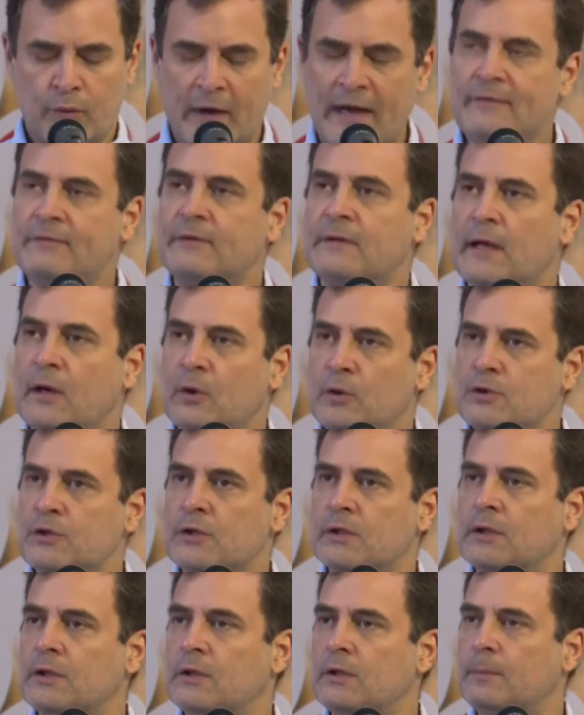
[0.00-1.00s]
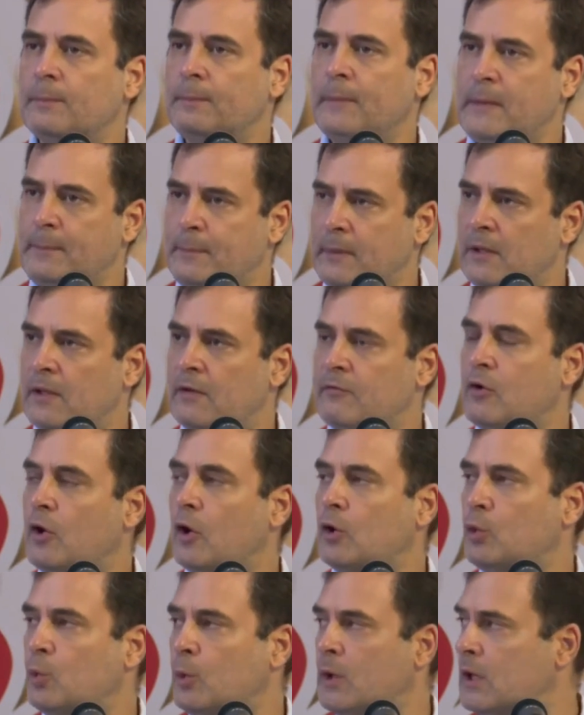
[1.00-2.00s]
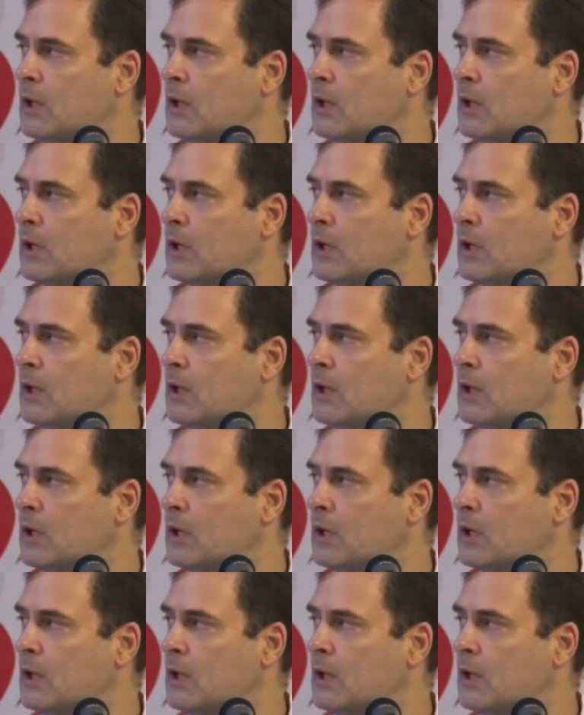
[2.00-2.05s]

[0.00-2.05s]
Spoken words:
5,000 people have got